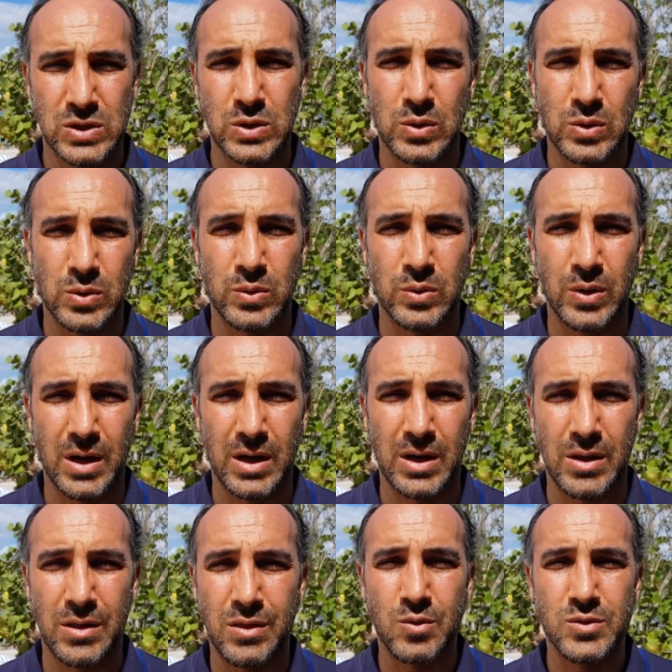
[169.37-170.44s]
So
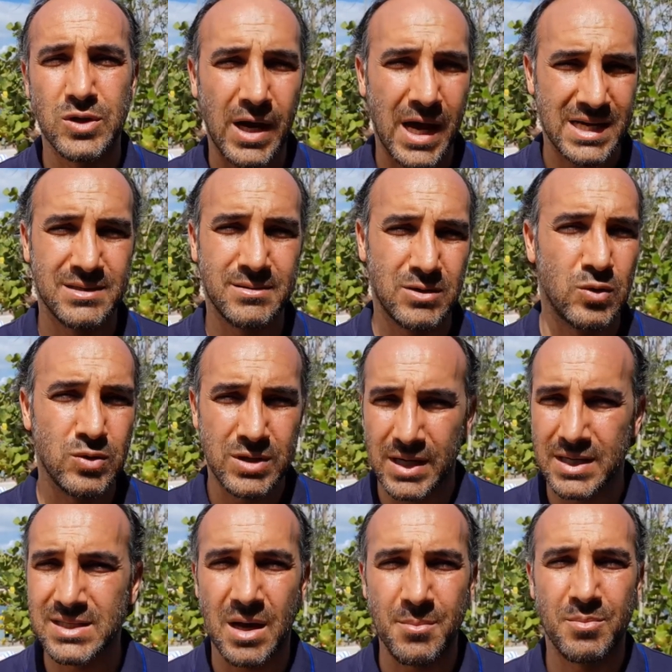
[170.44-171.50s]
those
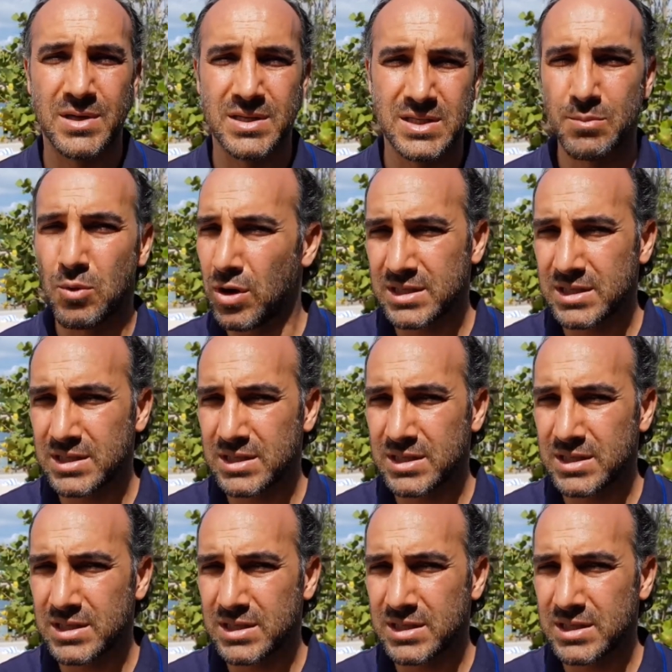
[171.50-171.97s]
are examples,